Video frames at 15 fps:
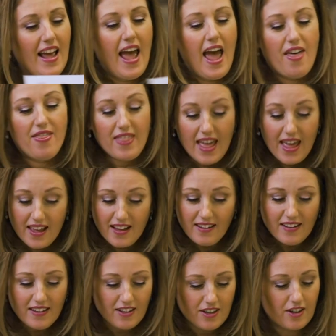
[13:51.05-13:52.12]
And then
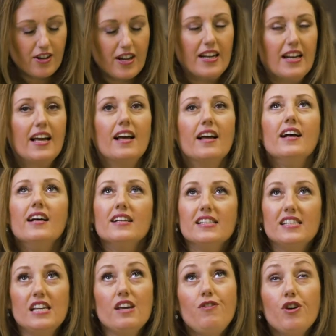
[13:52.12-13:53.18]
you're gonna
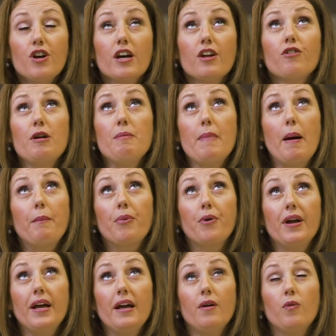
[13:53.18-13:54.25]
see if you can remember
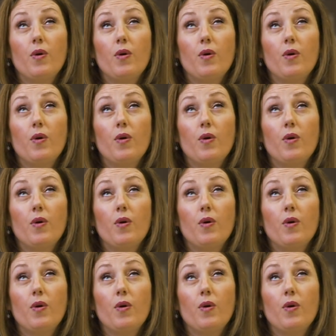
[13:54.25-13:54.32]
it